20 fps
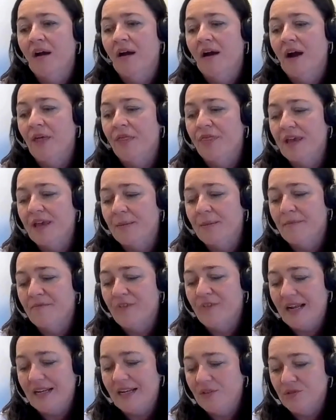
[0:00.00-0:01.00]
I think
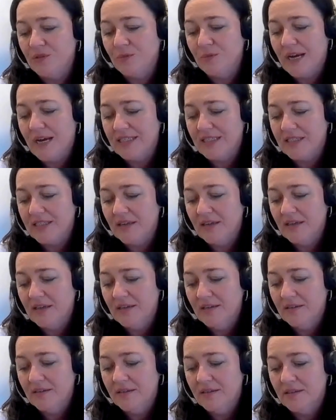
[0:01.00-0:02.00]
values matter.
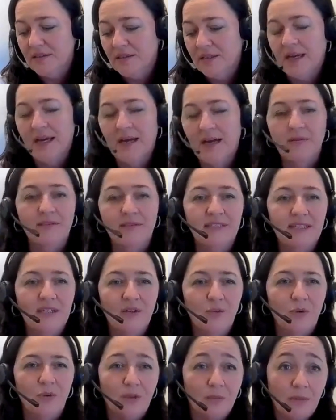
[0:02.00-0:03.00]

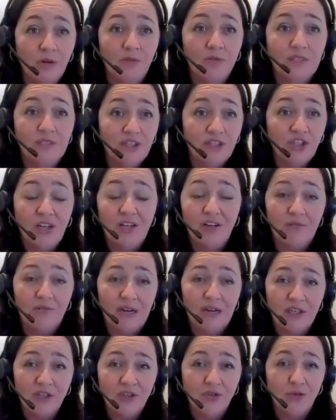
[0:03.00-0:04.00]
Deal with the
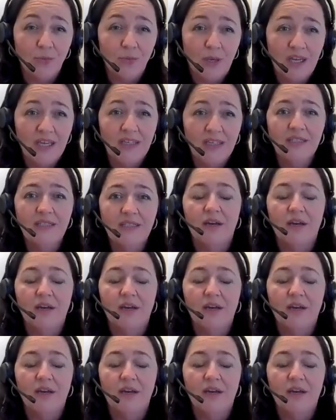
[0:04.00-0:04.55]
multi-generational piece.